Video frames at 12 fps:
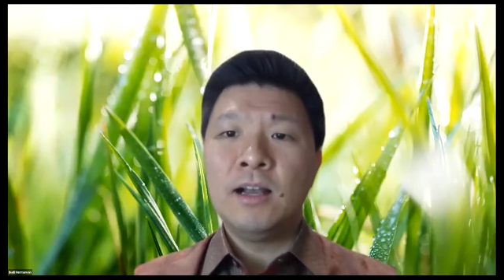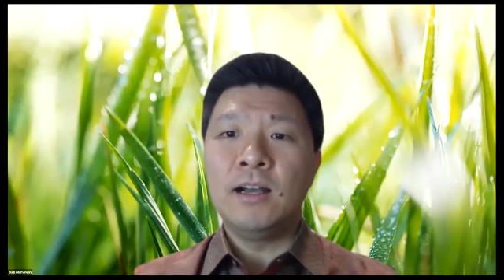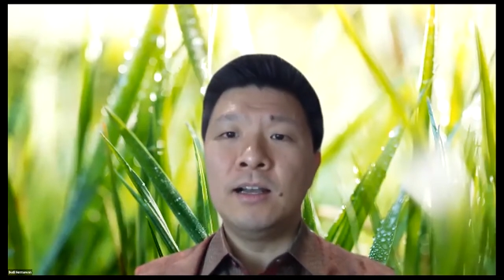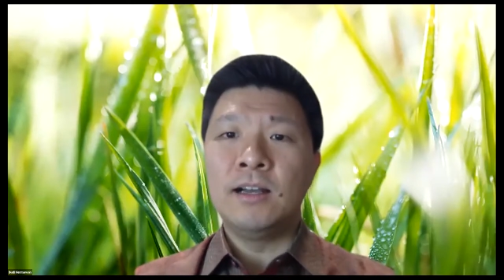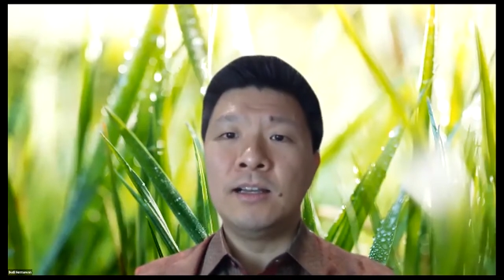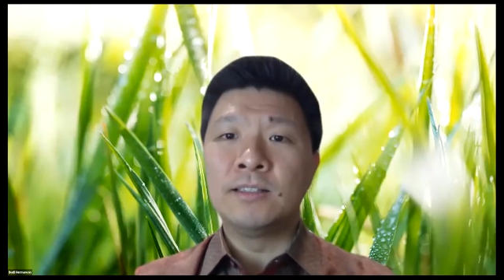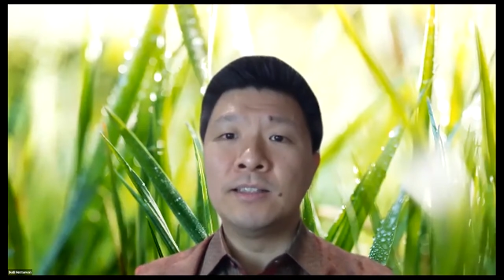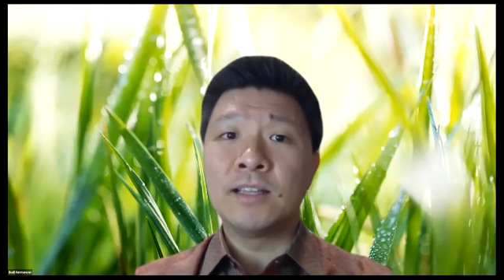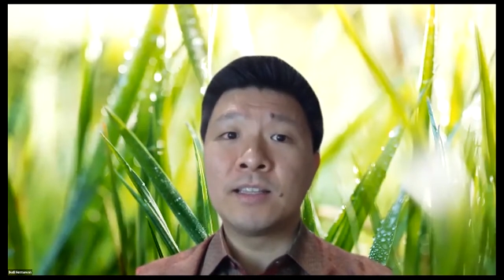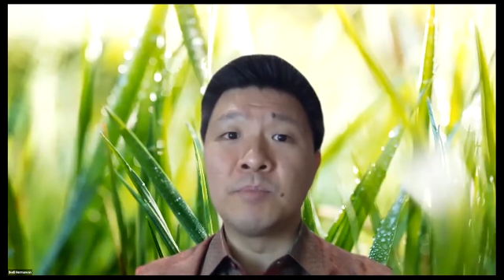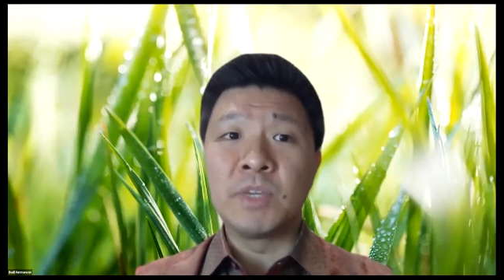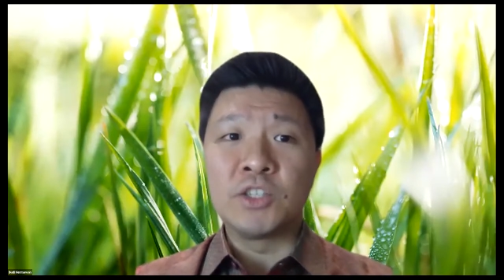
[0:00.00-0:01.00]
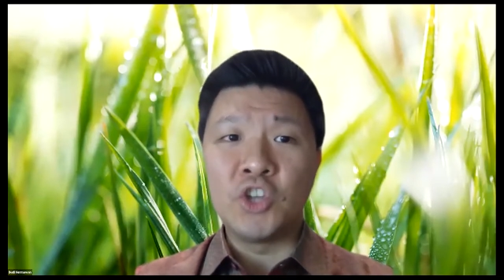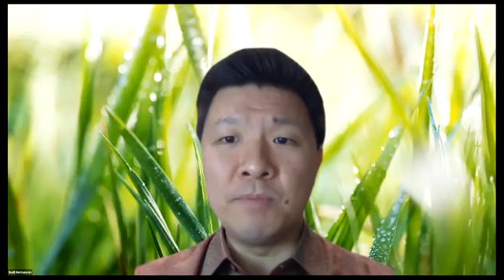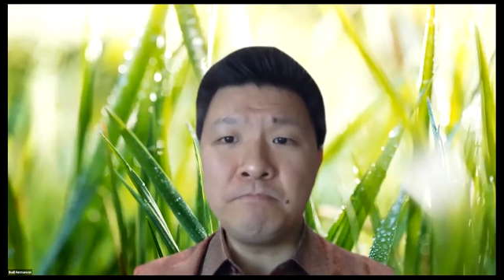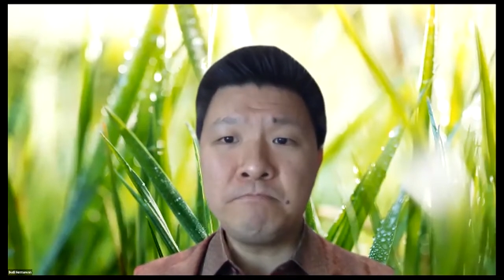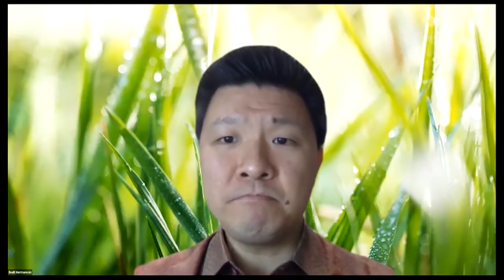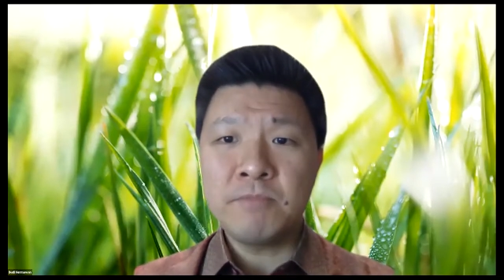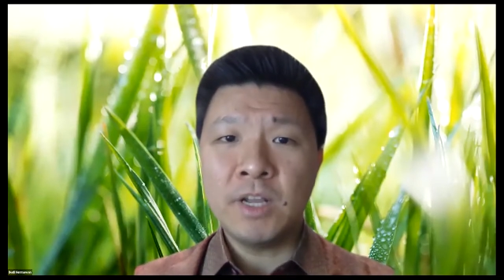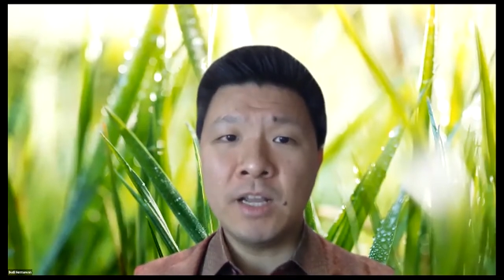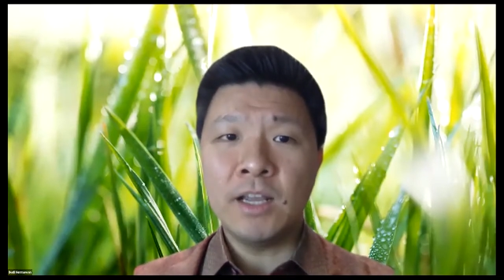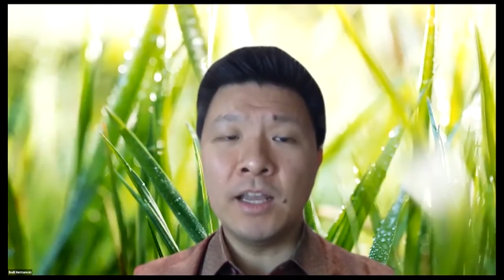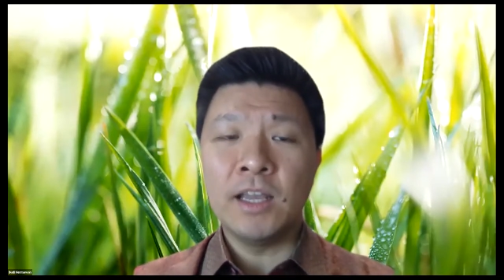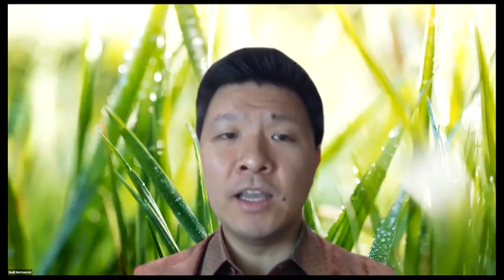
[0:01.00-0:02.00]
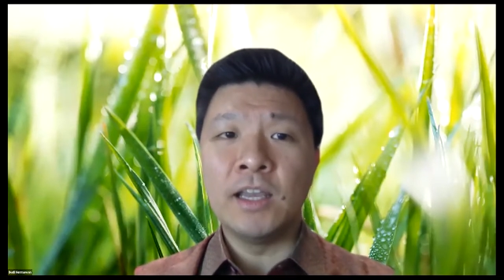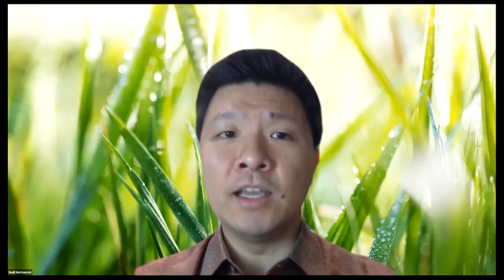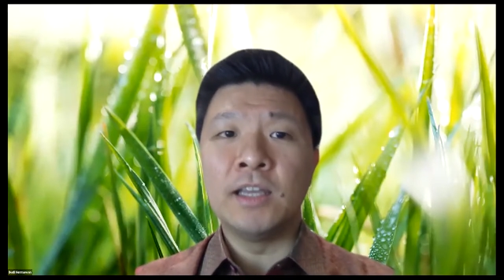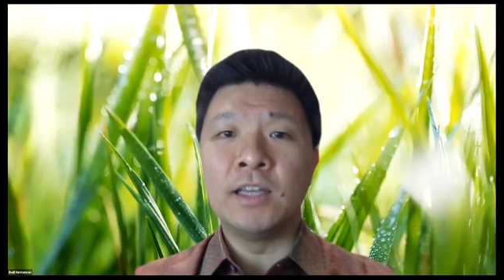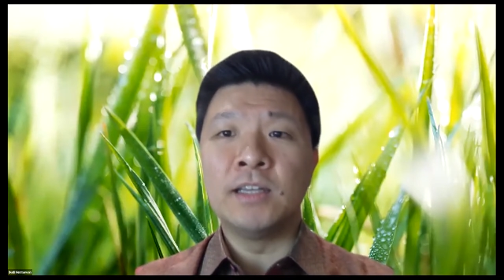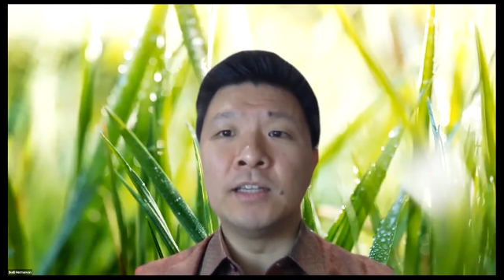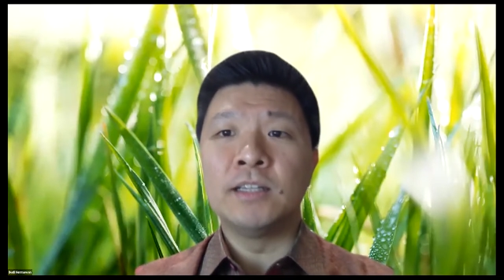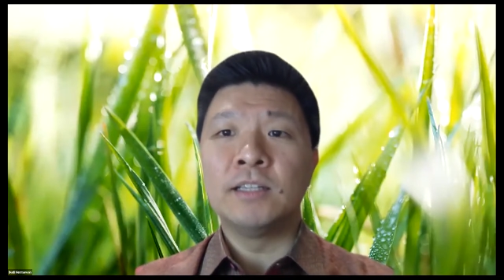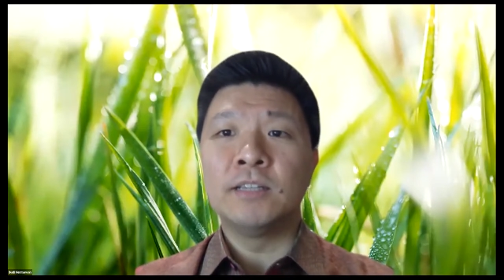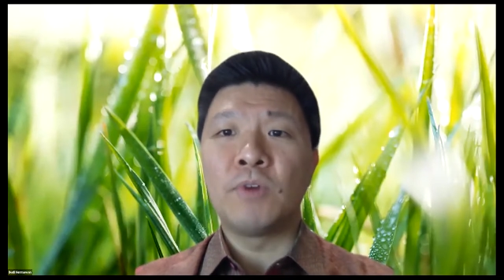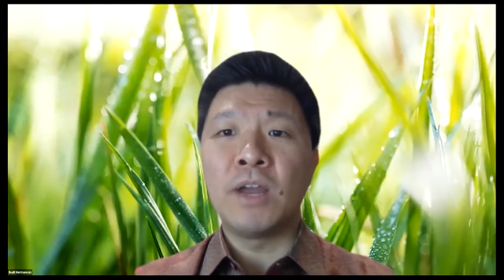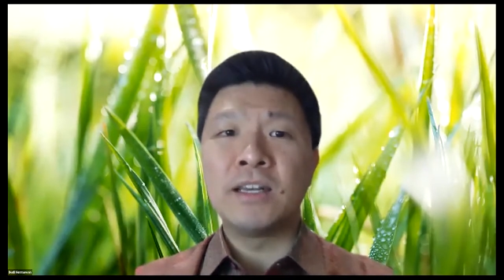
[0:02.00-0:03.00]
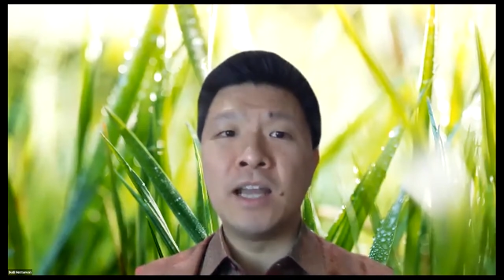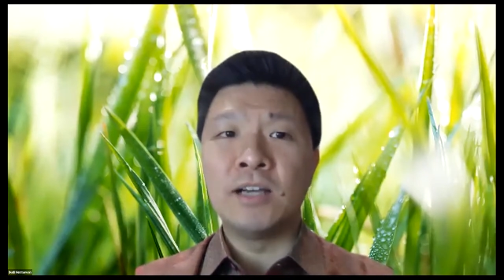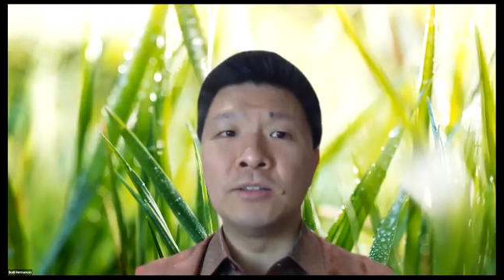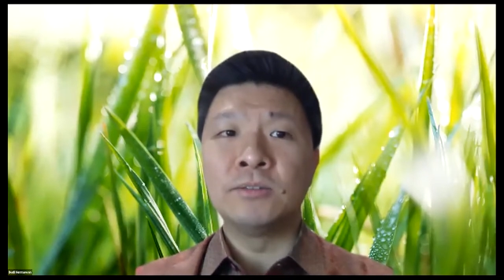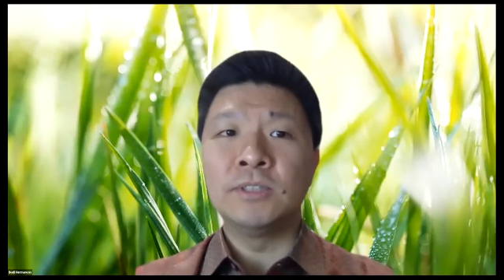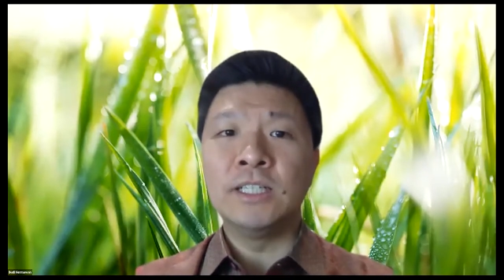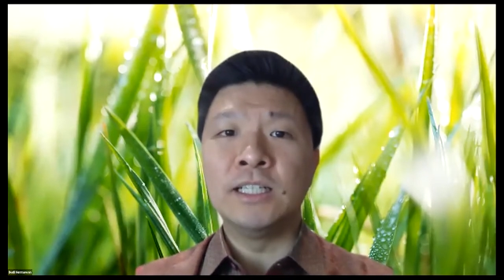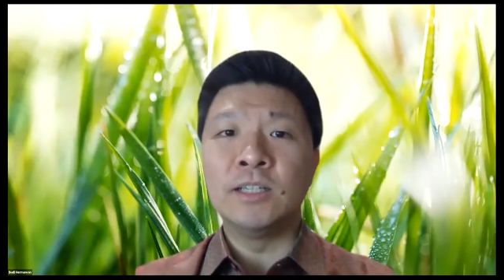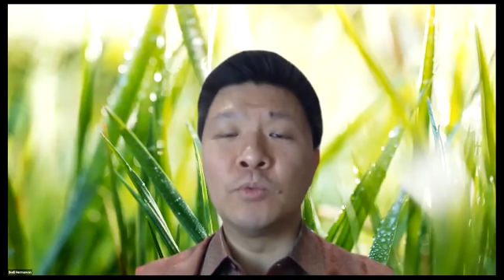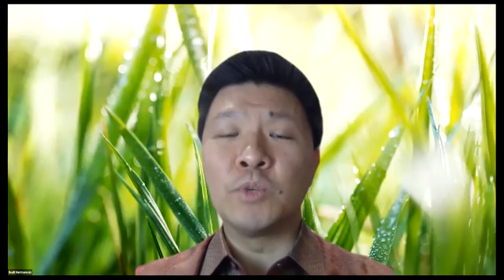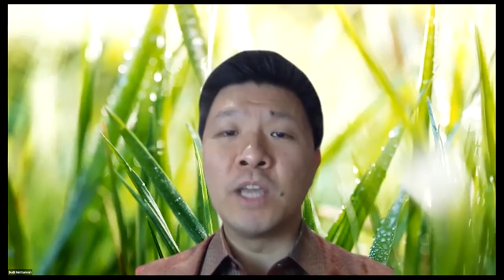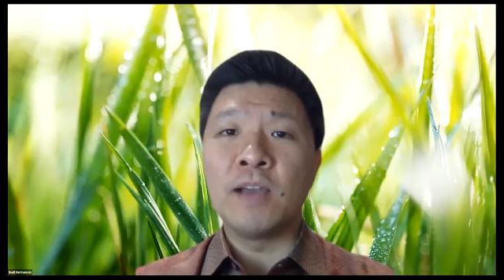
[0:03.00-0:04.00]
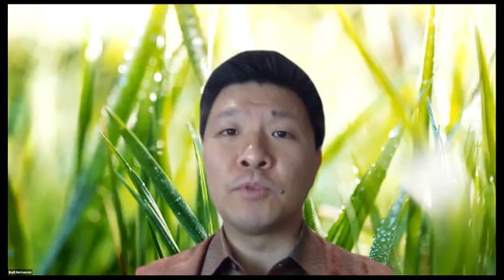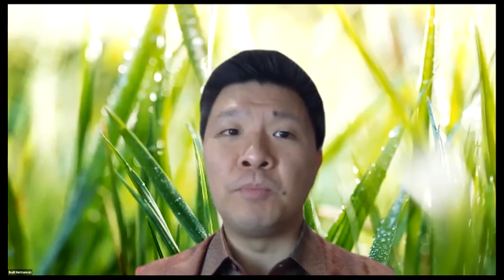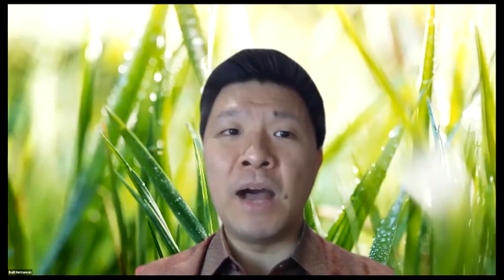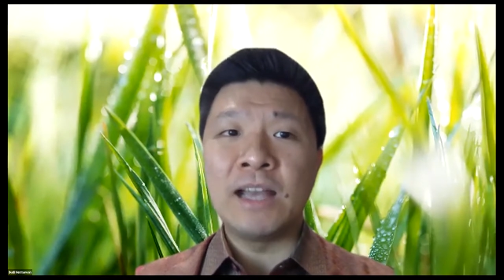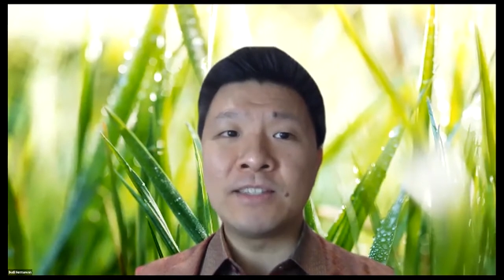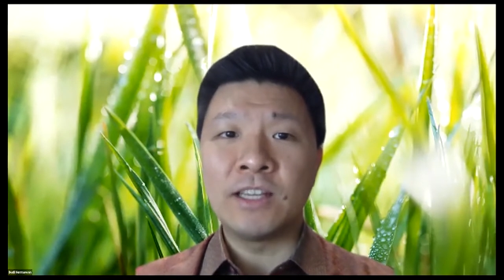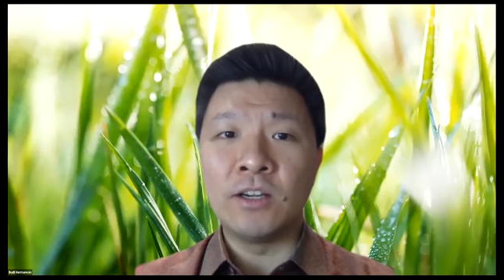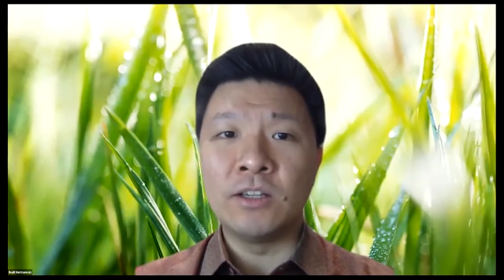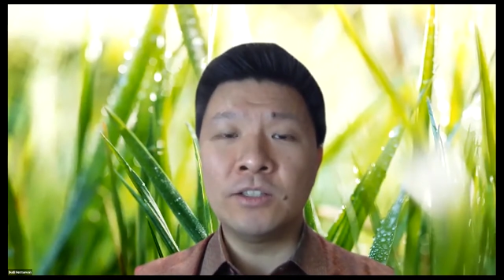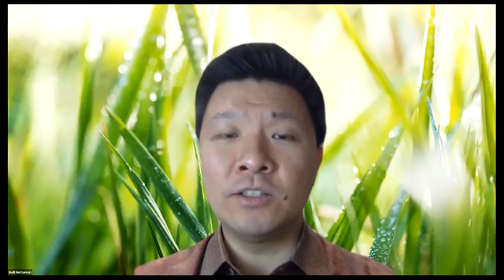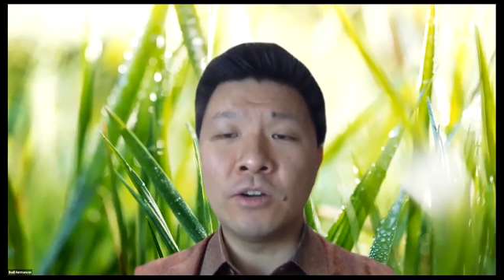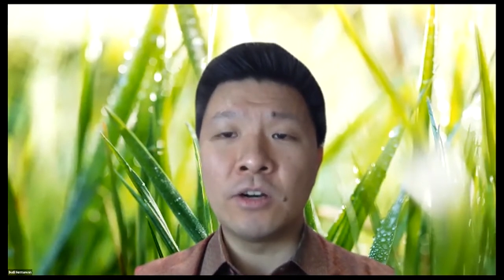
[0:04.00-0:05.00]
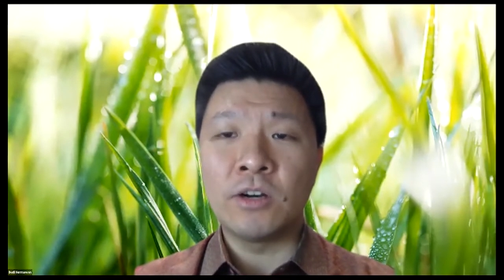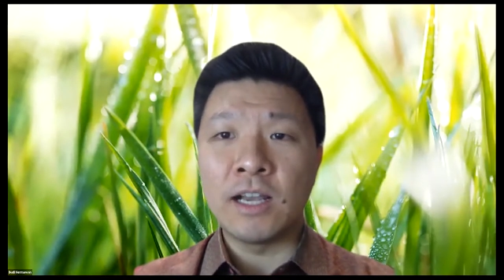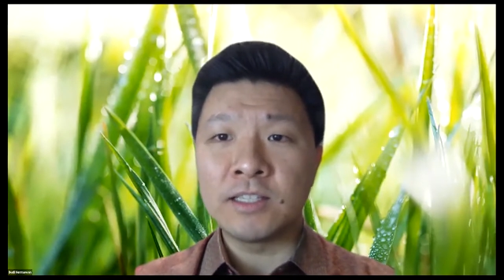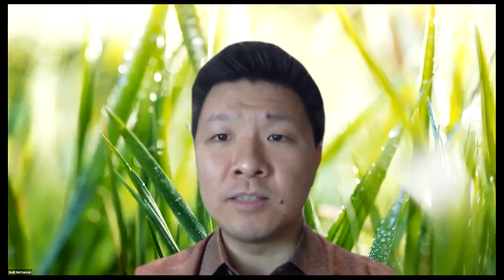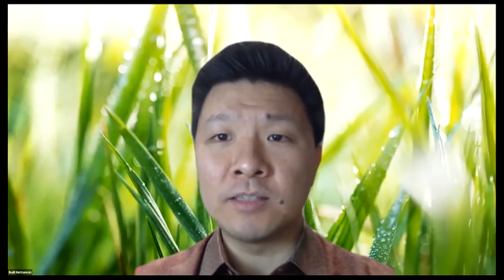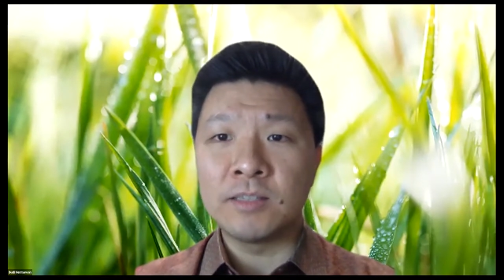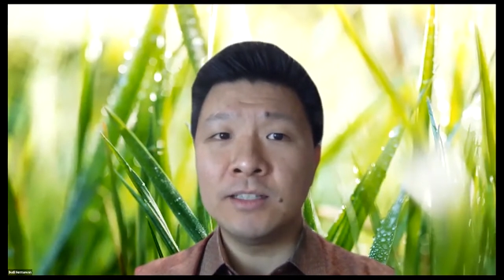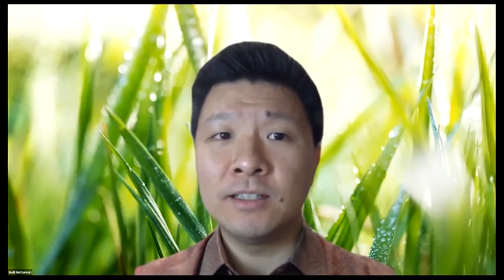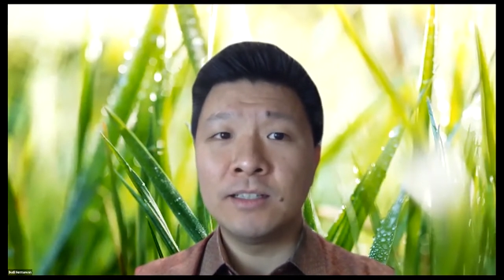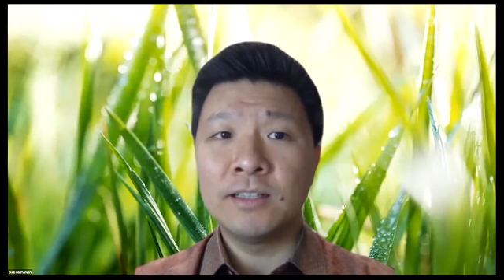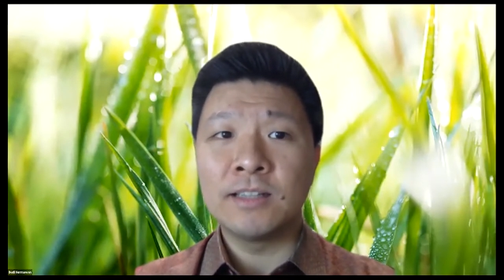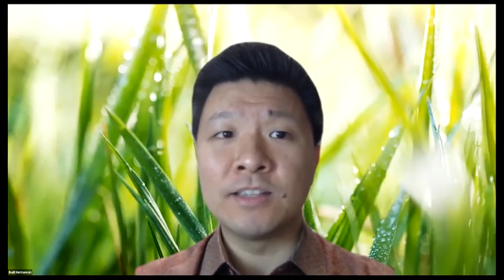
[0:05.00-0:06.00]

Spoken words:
That's a big jump. And right now we have to pass it on to our customer.